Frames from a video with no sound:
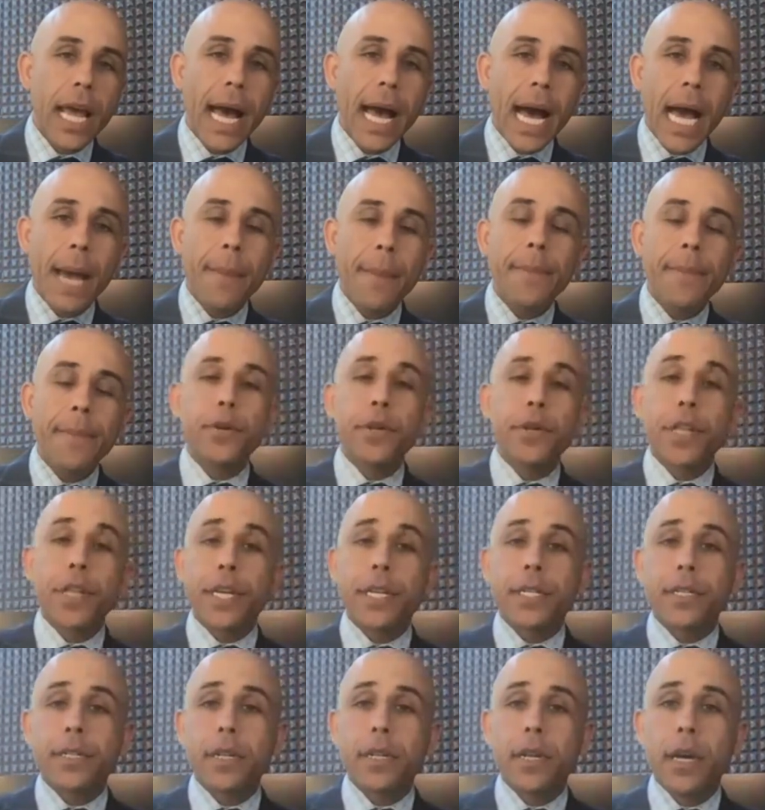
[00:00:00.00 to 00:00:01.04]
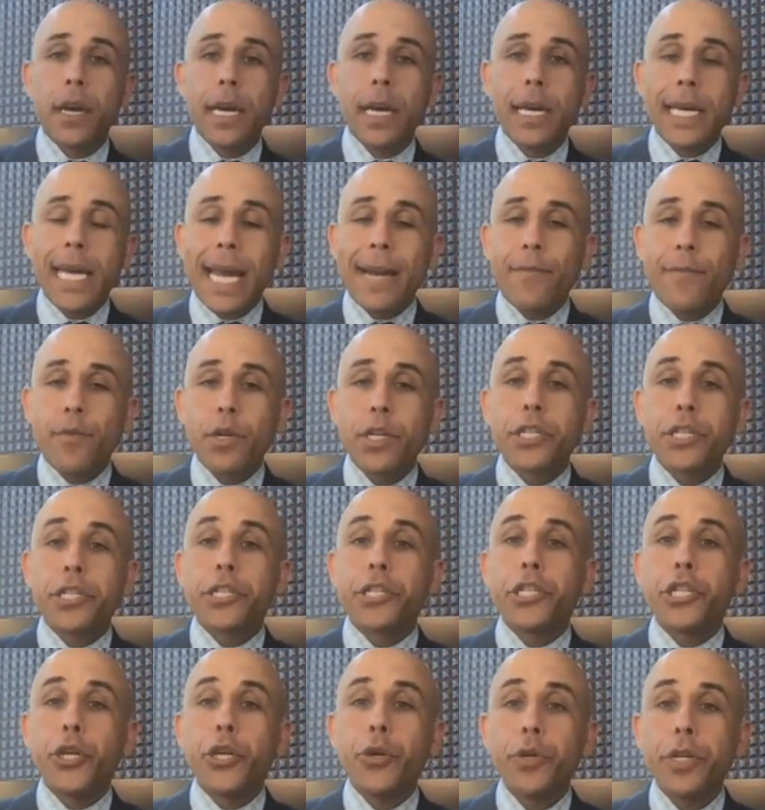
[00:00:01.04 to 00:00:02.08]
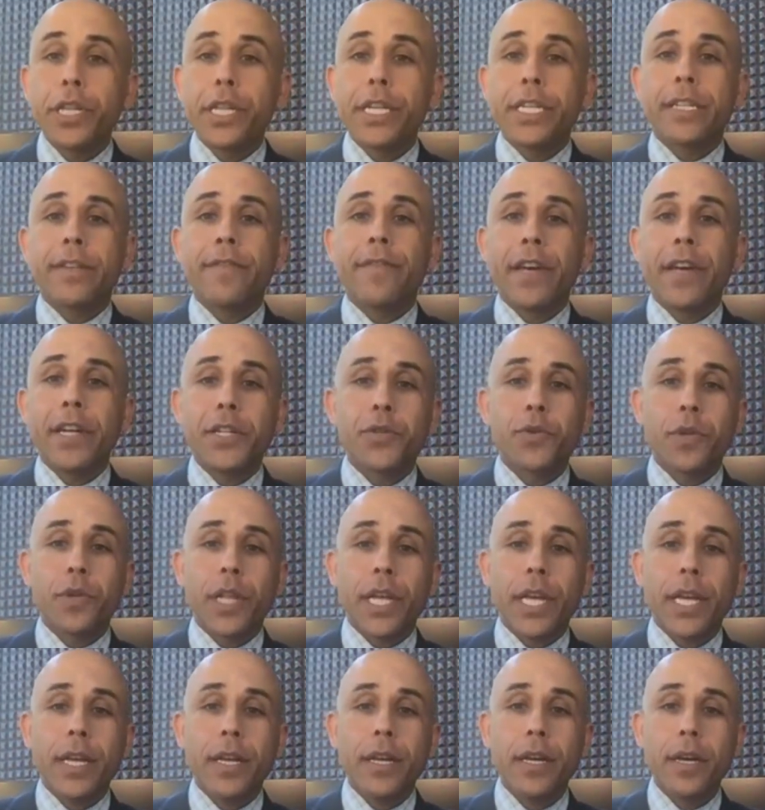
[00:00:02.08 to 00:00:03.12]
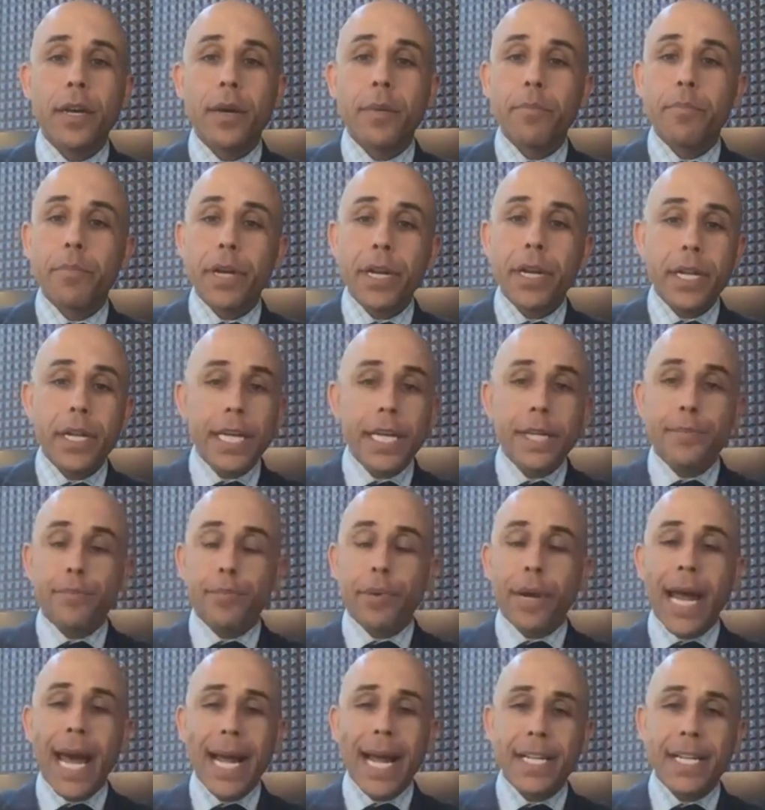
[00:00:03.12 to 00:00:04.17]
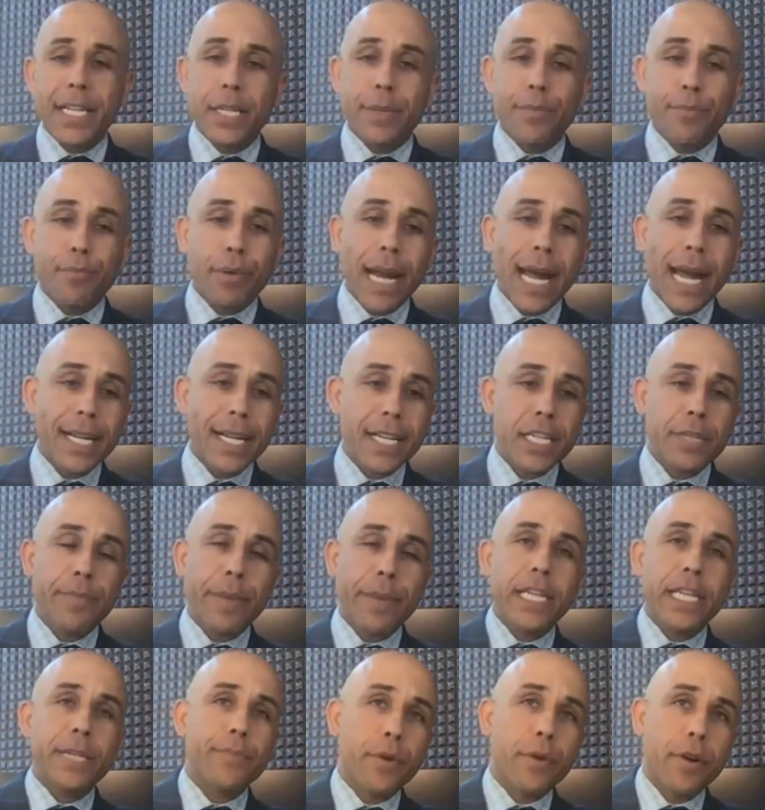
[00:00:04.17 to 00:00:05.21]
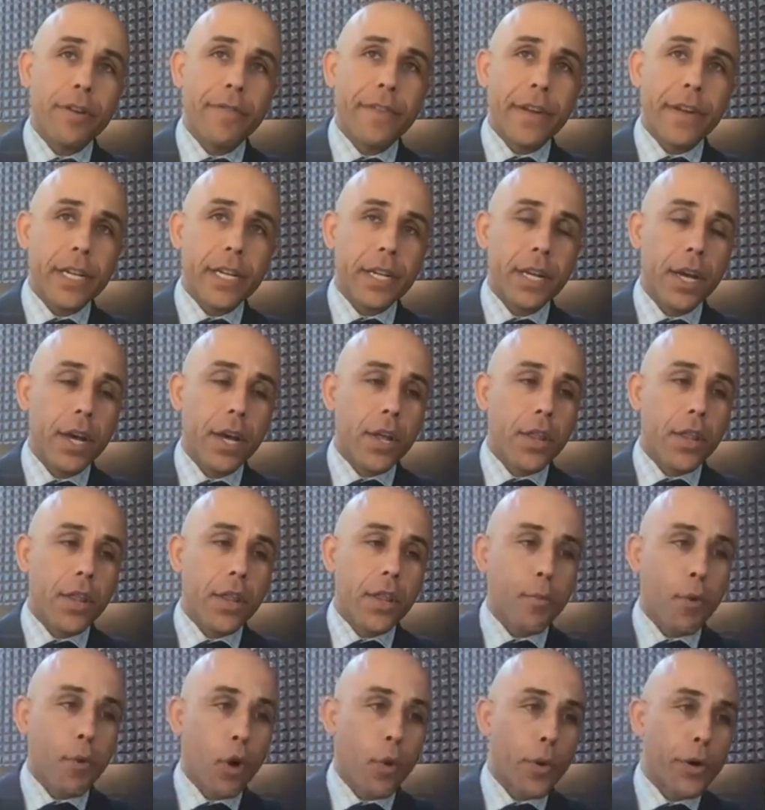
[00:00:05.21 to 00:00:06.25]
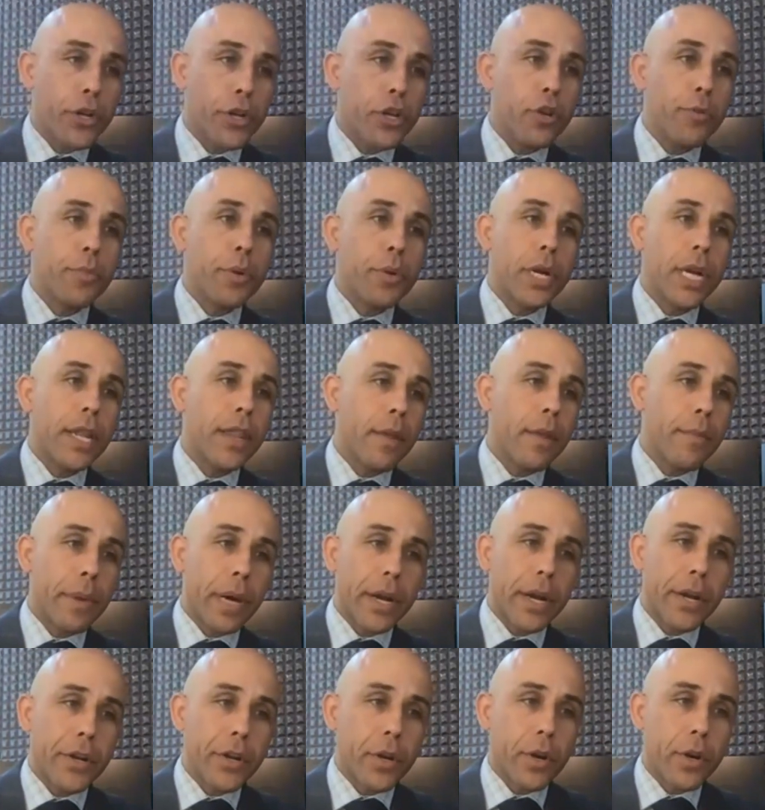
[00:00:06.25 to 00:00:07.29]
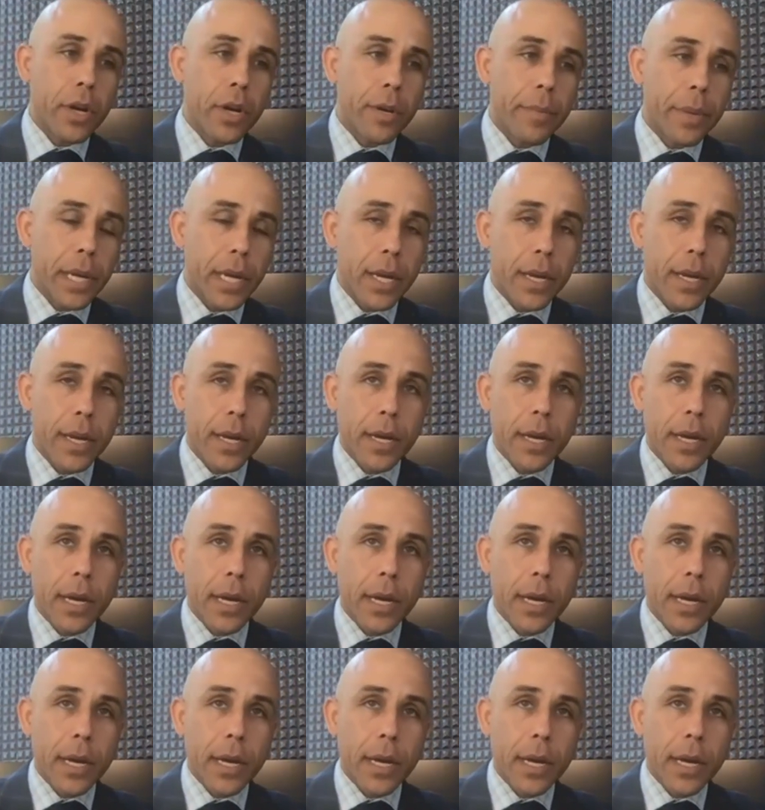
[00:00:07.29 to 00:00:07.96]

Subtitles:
I'm new to this. Everyone's new to this eventually, but it's practice. Practice makes perfect. The more work you put in, the better you're going to be.